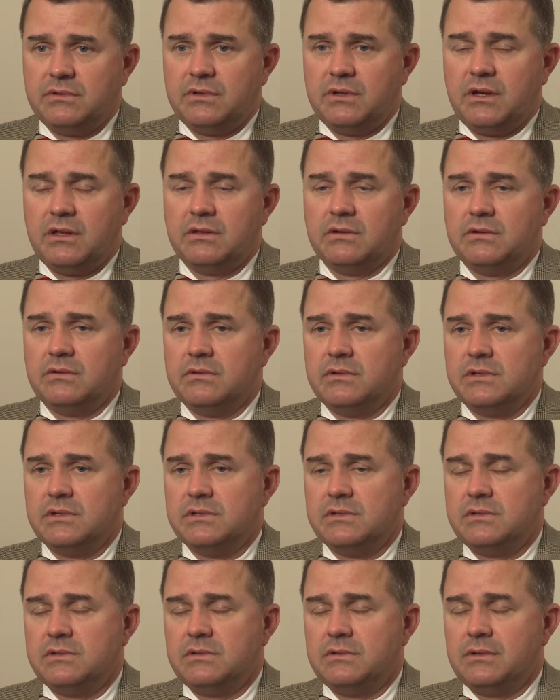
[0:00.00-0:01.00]
the other
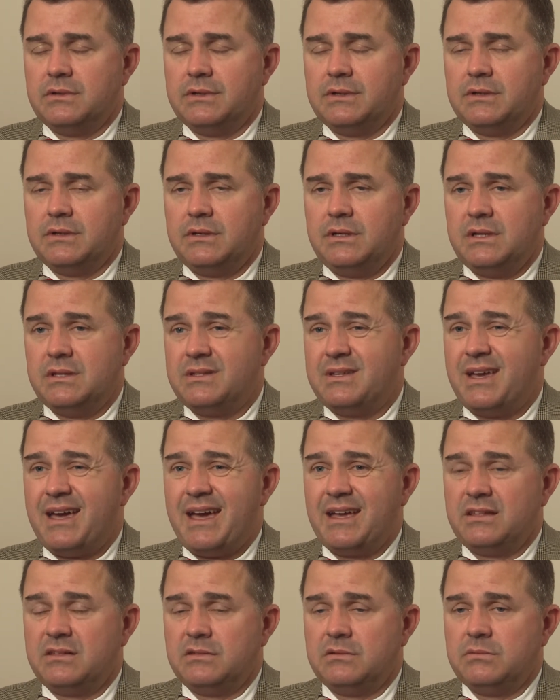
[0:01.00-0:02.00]
is uh,
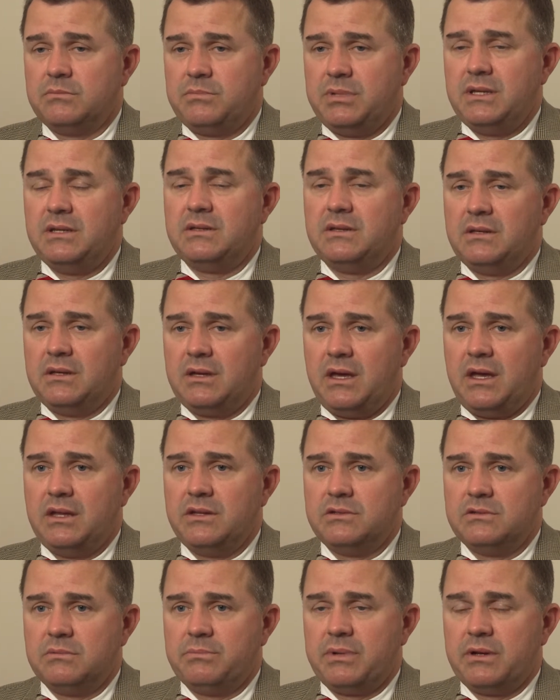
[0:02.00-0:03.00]
intact PTH,
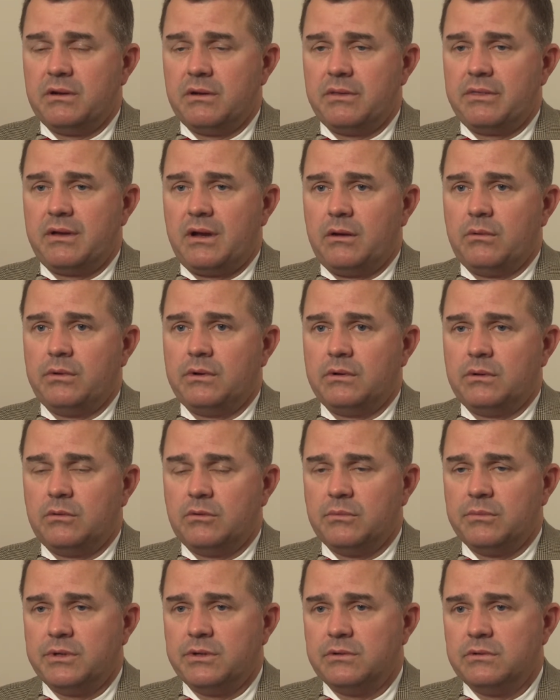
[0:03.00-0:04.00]
parathyroid
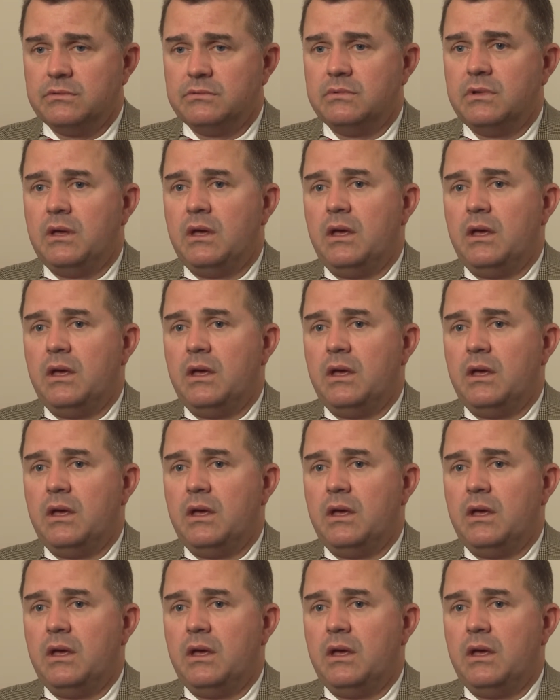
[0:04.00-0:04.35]
hormone,